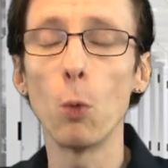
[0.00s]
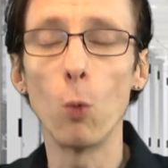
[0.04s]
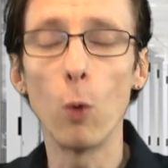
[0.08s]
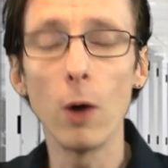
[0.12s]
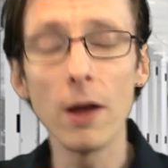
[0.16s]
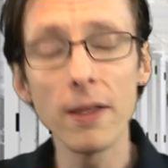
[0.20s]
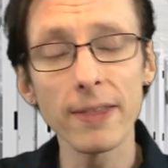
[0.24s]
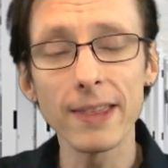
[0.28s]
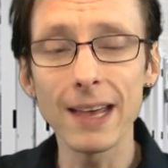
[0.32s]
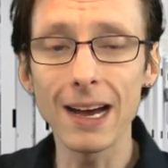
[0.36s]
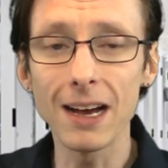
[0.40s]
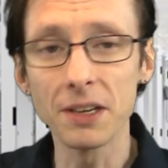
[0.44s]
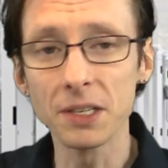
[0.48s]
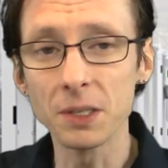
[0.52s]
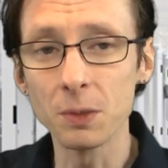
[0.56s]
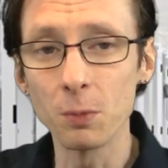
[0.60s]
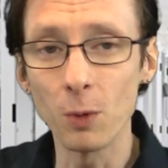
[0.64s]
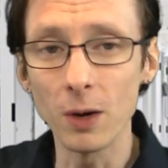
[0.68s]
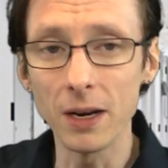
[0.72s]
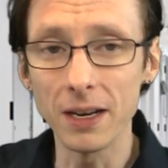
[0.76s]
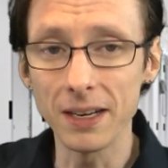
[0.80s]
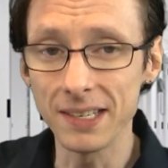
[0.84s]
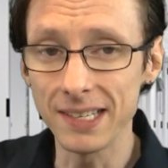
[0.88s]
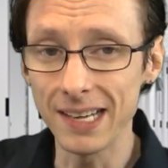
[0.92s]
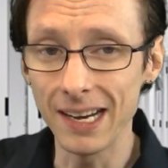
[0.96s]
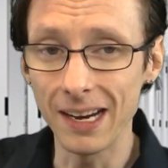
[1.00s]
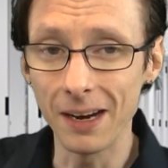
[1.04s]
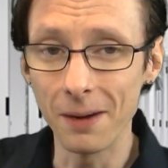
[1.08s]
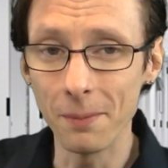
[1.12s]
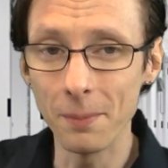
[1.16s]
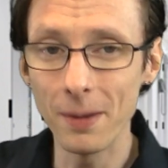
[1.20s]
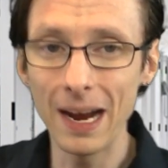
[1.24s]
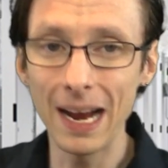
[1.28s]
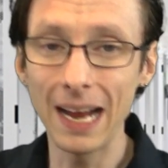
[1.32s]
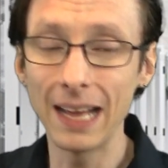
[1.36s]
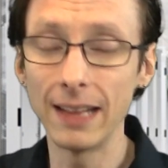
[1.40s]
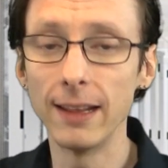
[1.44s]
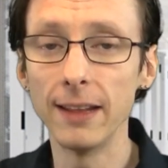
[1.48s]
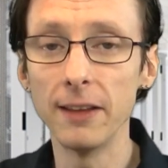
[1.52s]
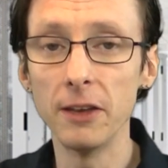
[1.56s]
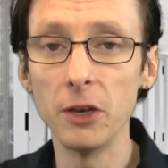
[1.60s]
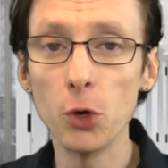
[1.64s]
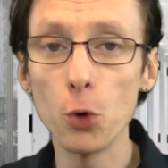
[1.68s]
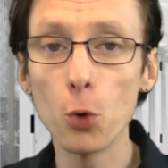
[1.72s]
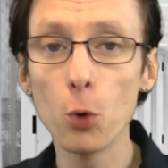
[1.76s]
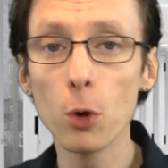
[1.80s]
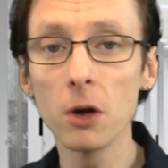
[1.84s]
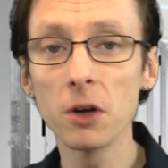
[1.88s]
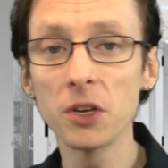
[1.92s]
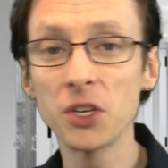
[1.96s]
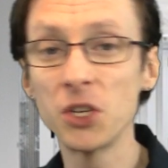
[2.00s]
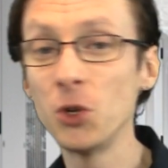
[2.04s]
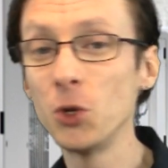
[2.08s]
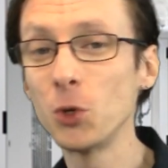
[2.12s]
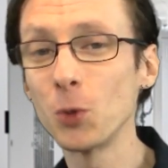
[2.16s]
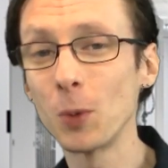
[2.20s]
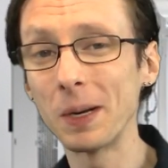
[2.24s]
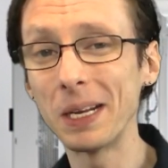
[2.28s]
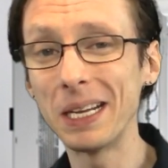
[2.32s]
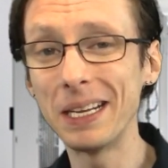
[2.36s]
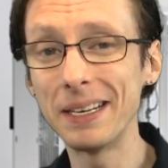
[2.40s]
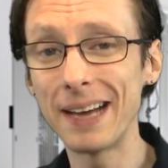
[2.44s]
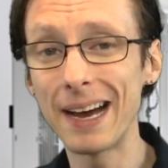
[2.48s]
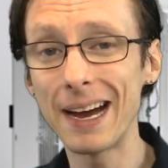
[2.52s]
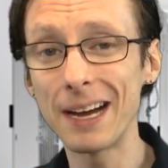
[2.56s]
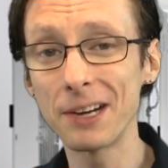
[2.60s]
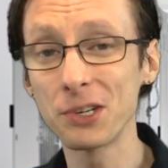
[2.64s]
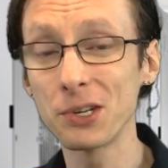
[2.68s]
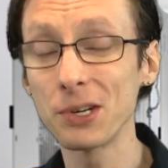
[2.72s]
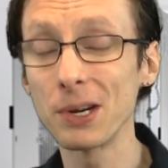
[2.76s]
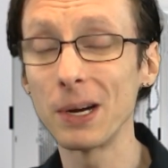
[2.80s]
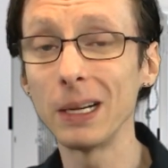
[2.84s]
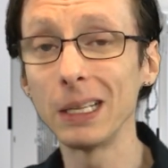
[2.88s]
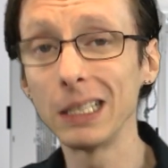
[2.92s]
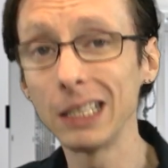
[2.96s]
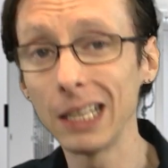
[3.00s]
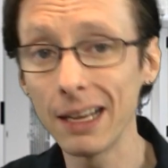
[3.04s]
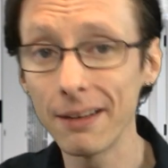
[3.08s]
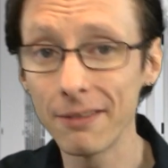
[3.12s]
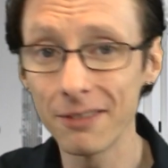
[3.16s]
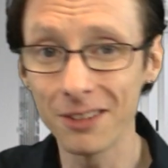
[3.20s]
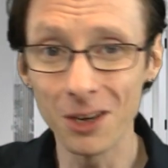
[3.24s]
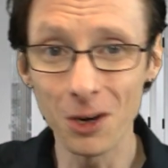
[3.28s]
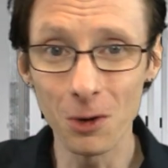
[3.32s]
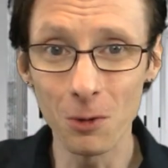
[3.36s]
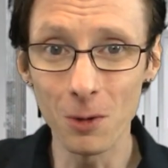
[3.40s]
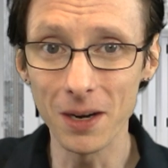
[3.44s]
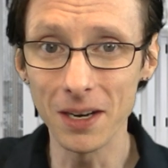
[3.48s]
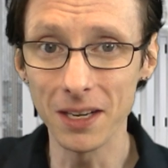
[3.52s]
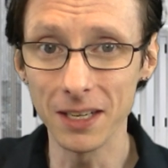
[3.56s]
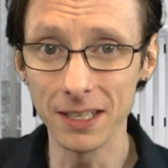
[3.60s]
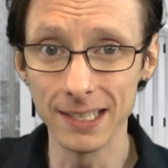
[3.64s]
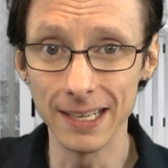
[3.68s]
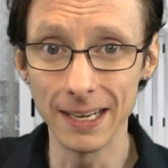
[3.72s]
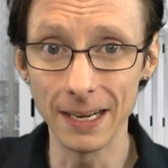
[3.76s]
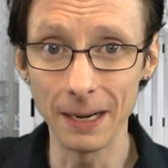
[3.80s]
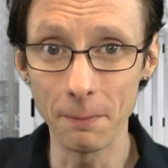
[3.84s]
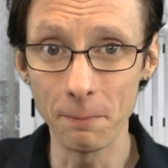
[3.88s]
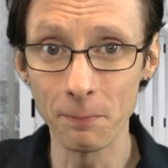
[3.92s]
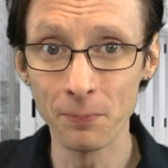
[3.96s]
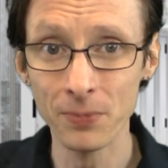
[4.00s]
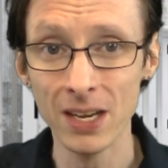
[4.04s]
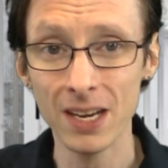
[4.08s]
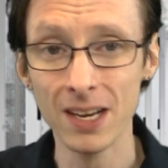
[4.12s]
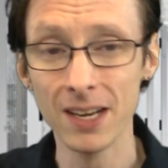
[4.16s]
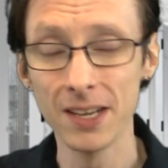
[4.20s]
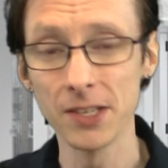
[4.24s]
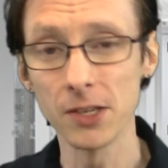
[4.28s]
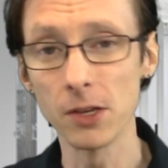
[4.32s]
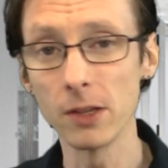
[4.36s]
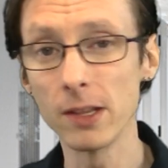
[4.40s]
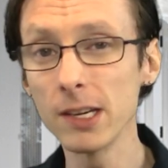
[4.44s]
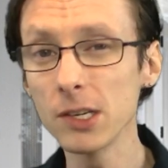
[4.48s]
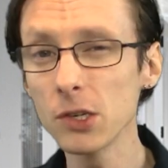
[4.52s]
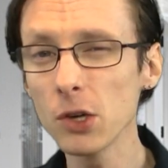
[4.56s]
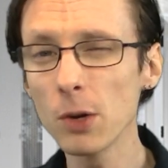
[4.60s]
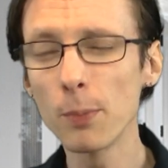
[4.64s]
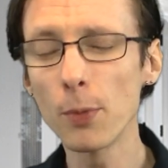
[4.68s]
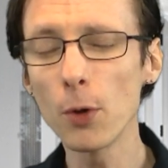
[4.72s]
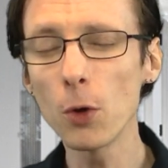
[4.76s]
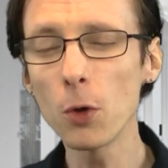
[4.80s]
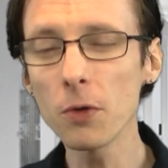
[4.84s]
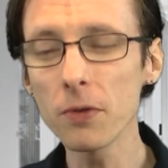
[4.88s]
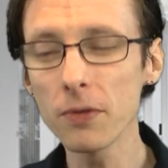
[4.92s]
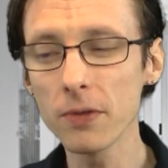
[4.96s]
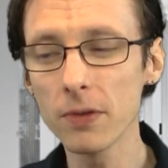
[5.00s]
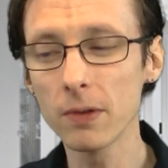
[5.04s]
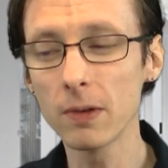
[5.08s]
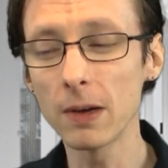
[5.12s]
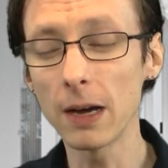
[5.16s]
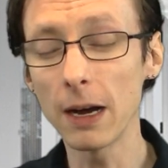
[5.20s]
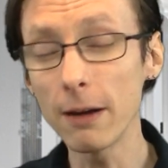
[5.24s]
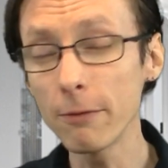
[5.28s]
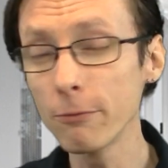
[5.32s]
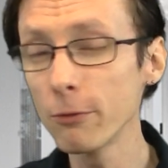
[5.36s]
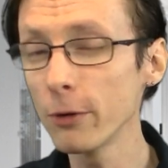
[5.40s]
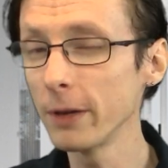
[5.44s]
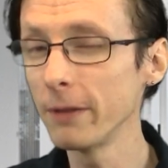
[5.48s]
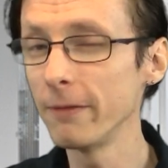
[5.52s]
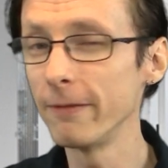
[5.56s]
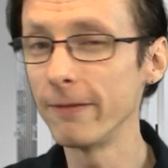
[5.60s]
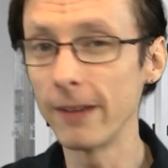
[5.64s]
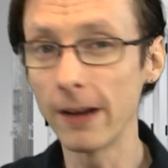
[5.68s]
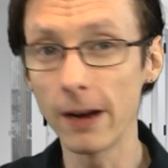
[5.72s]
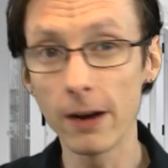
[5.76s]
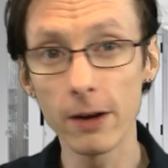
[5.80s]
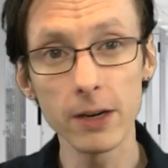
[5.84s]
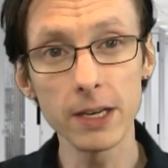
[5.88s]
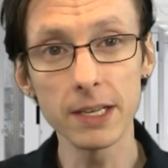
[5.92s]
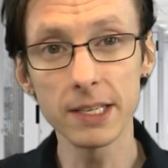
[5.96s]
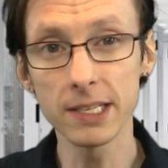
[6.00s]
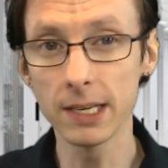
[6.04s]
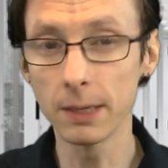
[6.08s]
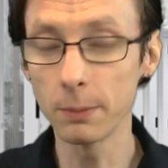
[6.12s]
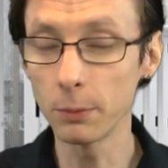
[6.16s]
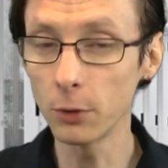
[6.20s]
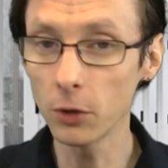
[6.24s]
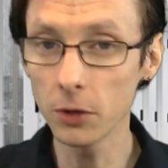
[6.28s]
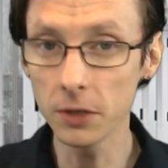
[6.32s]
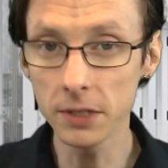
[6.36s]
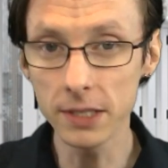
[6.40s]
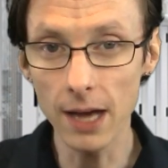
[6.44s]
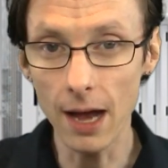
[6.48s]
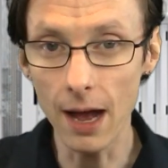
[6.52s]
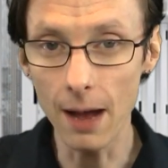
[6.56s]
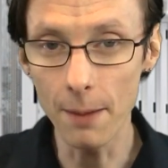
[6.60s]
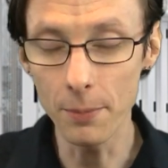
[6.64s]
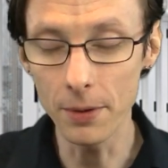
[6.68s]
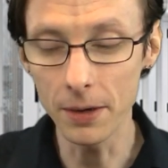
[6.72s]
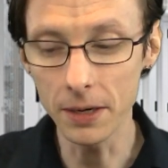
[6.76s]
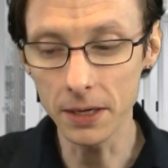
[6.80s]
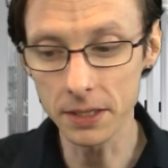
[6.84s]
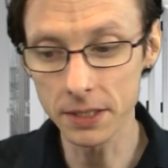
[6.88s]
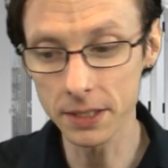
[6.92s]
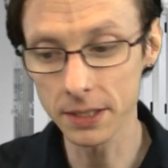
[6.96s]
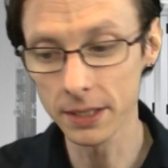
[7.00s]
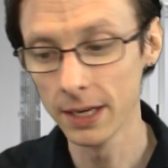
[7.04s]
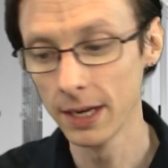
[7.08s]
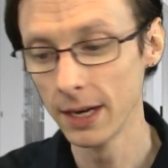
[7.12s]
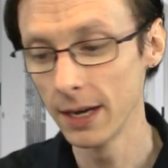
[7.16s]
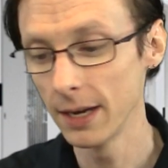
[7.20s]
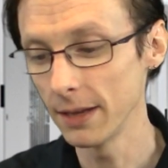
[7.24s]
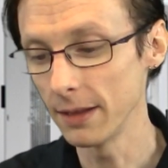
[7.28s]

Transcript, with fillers: 1001 exam and the newer 220-1101 exam. So these are both covering very similar topics.